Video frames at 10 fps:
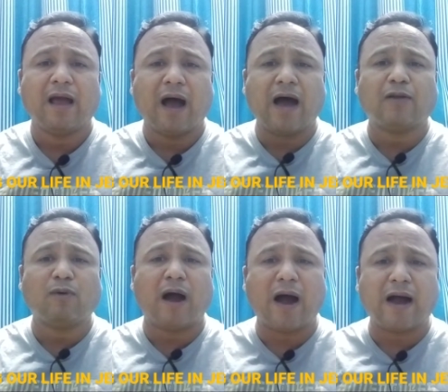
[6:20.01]
Are
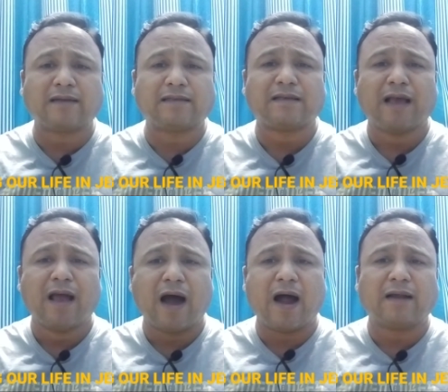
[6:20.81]
your hearts
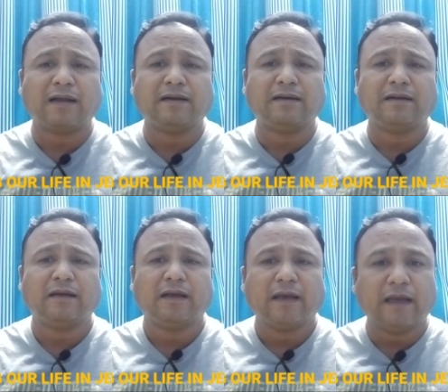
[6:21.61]
hardened?
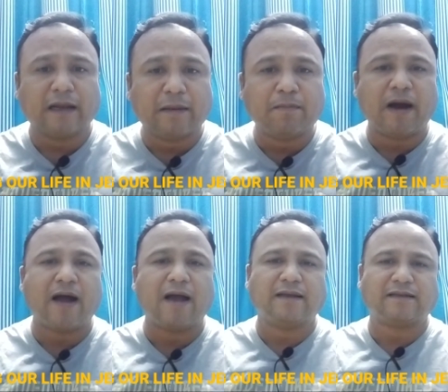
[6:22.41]
He
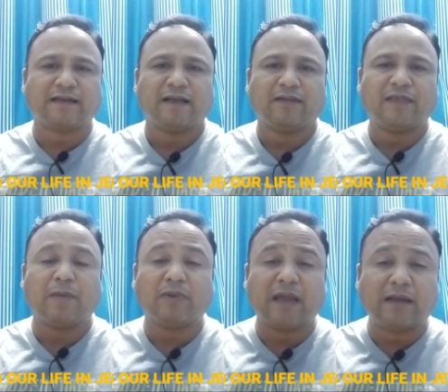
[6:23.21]
reminds
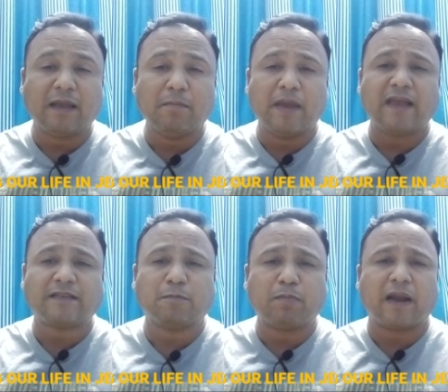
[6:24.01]
them that he
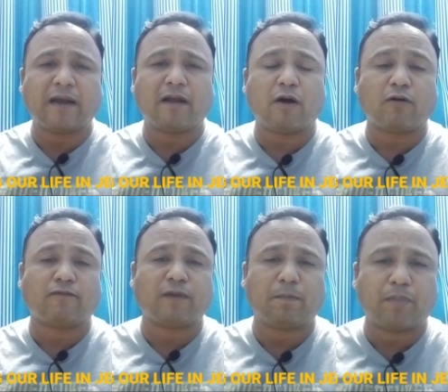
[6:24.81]
makes bread out
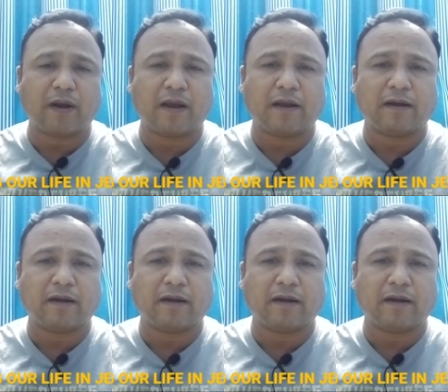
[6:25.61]
of the prayer